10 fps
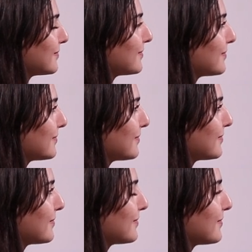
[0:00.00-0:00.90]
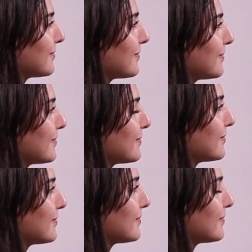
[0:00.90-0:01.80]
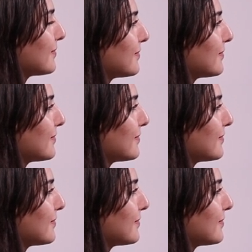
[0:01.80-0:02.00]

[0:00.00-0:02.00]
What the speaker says: This person isn't speaking.